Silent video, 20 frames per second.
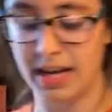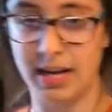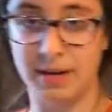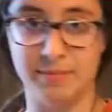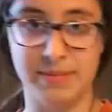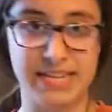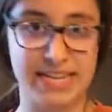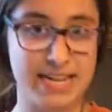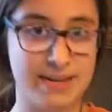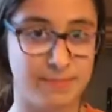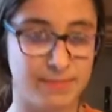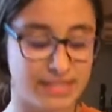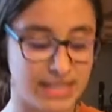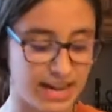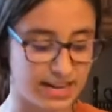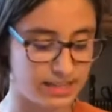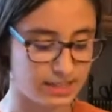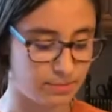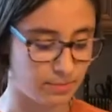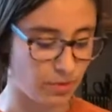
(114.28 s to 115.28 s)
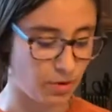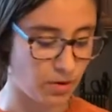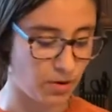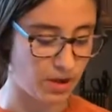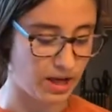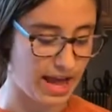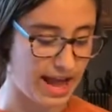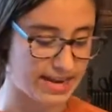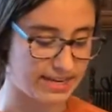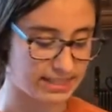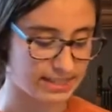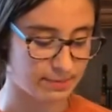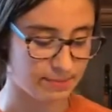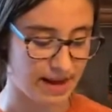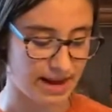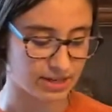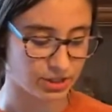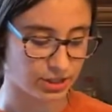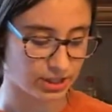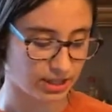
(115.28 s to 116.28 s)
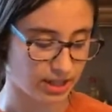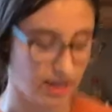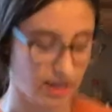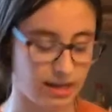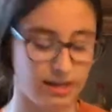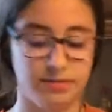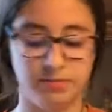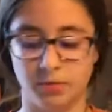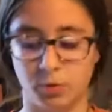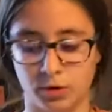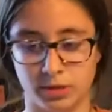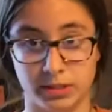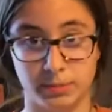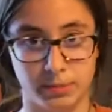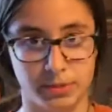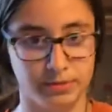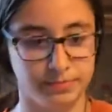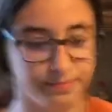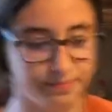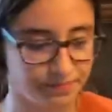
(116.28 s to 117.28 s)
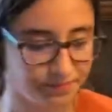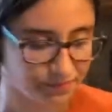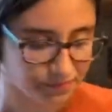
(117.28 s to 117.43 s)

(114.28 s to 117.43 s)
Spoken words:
a medium-sized bowl, and a spatula or spoon.